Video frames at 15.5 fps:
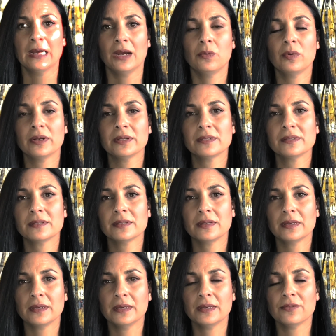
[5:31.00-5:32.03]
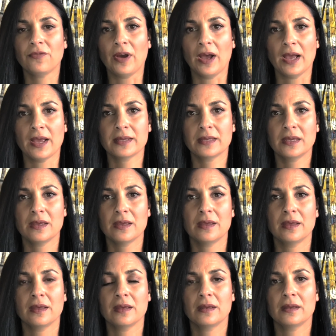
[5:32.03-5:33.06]
I want to see if I
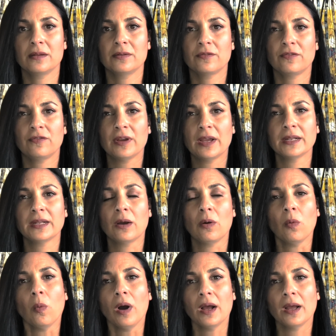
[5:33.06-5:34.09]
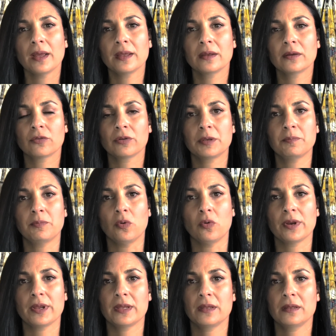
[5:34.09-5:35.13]
can find out why
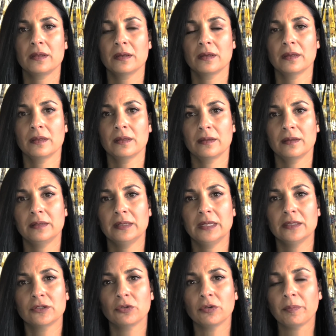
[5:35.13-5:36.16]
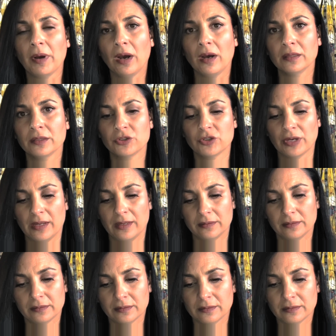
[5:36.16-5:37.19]
Creekboy needs to
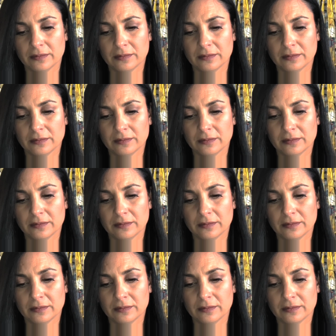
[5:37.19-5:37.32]
apologize.